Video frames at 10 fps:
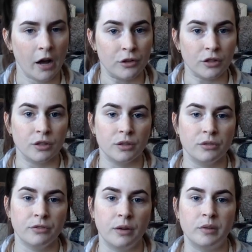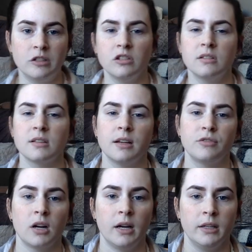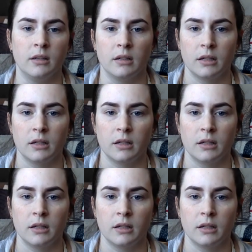other foundations that I've tried,